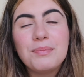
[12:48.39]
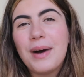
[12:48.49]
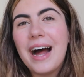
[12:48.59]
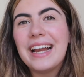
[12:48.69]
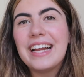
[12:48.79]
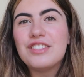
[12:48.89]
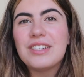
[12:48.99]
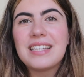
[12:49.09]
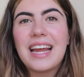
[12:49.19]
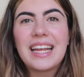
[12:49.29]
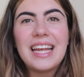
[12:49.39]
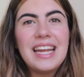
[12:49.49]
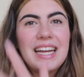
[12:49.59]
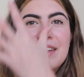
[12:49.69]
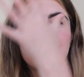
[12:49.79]
but it just like
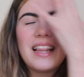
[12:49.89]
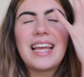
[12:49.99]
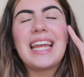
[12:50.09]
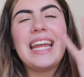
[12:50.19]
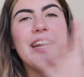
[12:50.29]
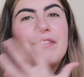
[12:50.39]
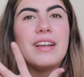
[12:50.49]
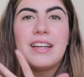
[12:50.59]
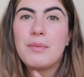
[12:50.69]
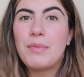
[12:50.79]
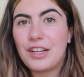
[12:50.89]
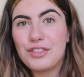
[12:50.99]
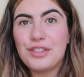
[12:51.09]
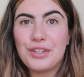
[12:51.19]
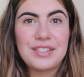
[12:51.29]
gives that like even
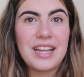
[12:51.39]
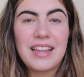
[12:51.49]
complexion to your skin.